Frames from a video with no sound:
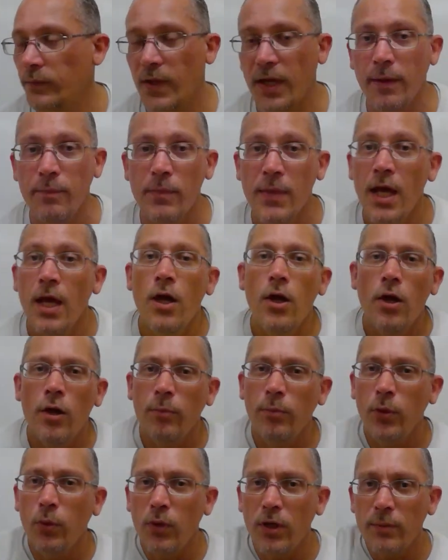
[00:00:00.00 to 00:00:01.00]
Okay,
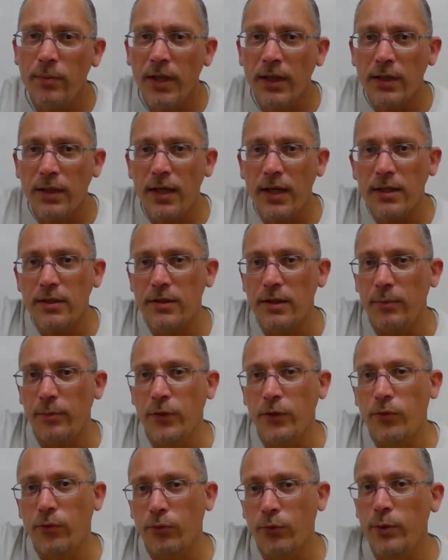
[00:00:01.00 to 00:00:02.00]
but what about the next
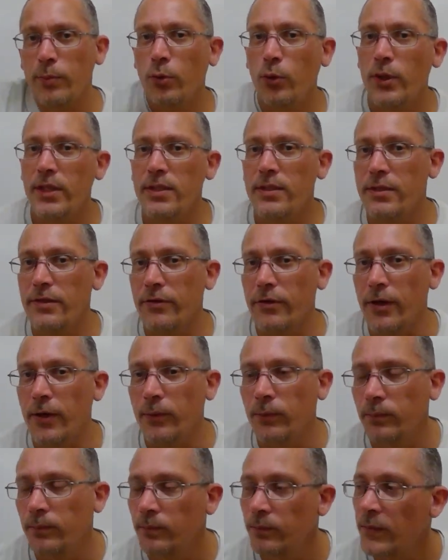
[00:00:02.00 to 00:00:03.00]
number,
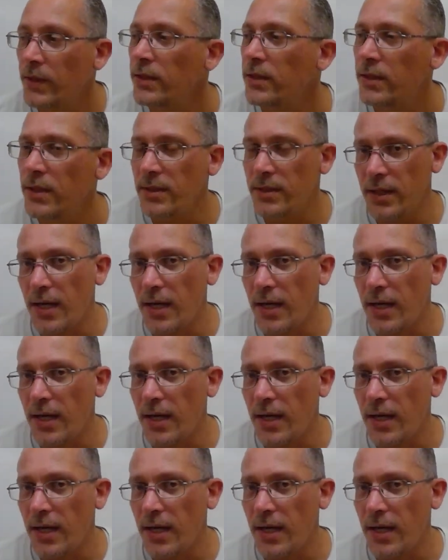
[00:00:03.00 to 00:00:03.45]
3.0?